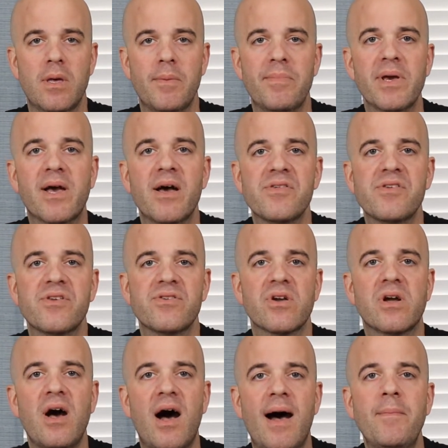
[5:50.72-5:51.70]
Because there's
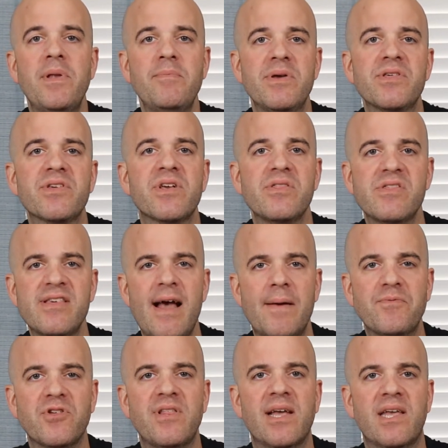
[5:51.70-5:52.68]
a common
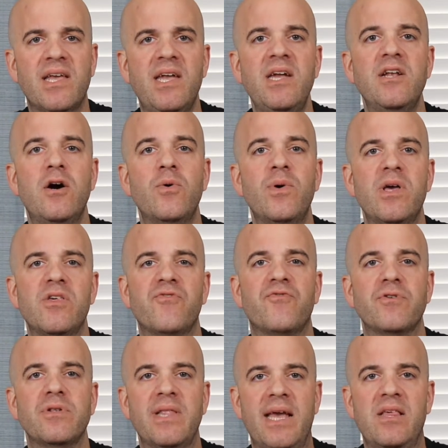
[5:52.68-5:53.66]
misconception that keto is
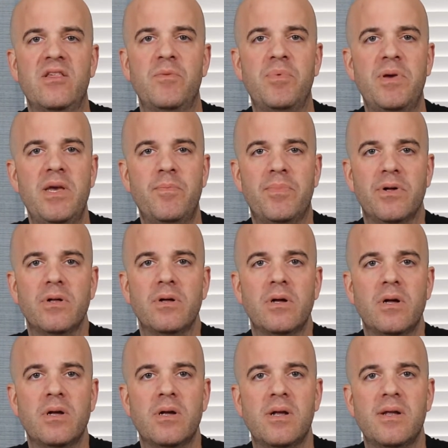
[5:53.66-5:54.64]
for lazy people.
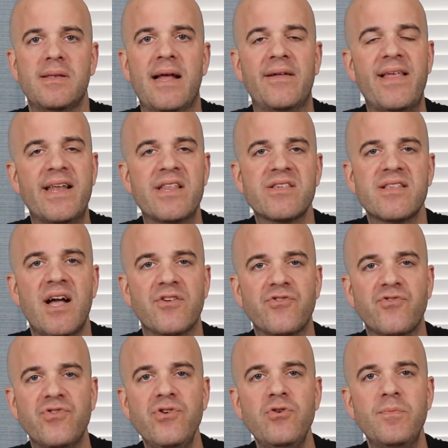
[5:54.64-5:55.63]
Now that is
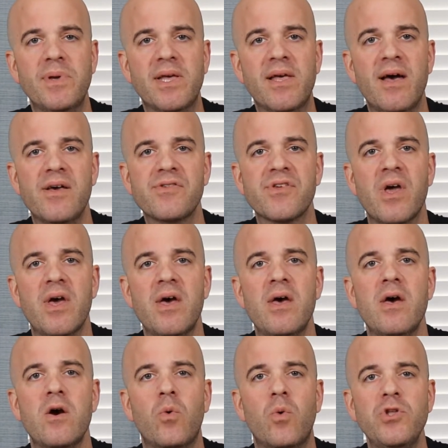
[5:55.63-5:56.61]
not true, because
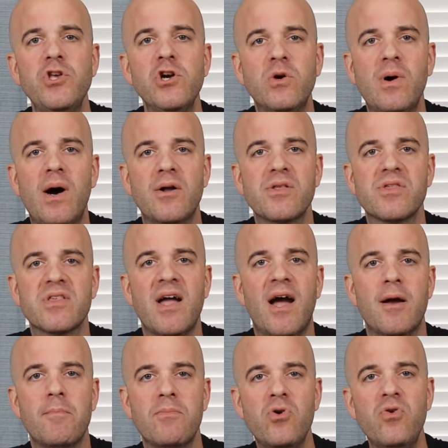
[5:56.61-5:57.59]
when you go out and
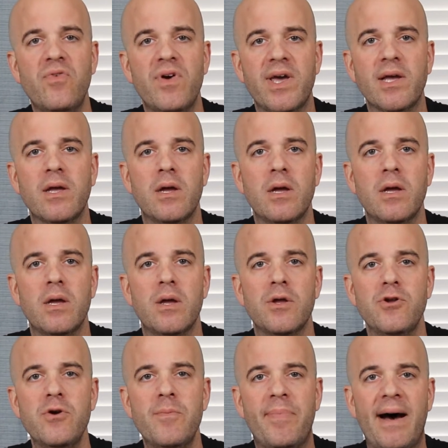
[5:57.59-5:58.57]
start moving,
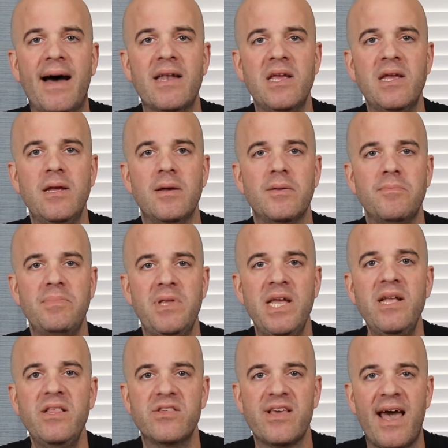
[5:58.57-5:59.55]
your body
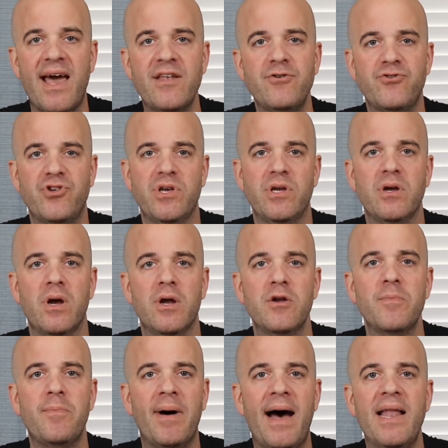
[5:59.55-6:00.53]
needs energy.
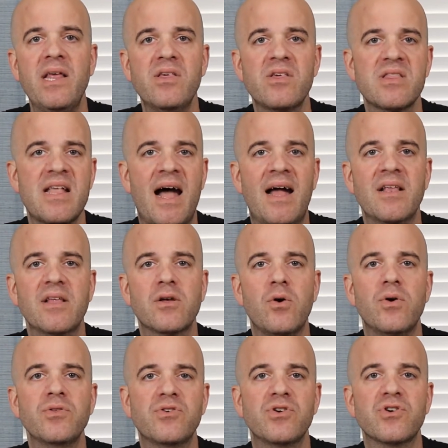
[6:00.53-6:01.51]
Your body is not
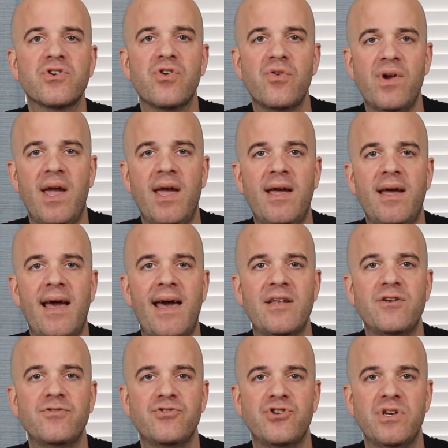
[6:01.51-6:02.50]
going to create
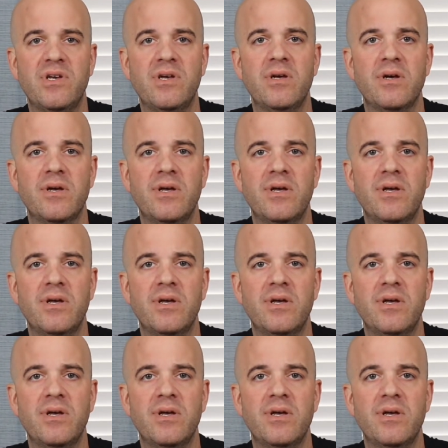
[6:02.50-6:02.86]
energy